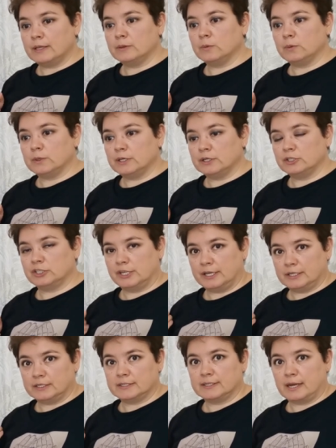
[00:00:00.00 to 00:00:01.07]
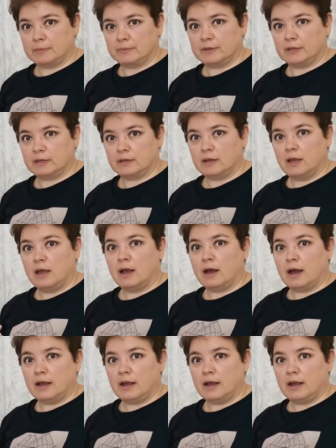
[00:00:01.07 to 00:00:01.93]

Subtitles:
when we chase something,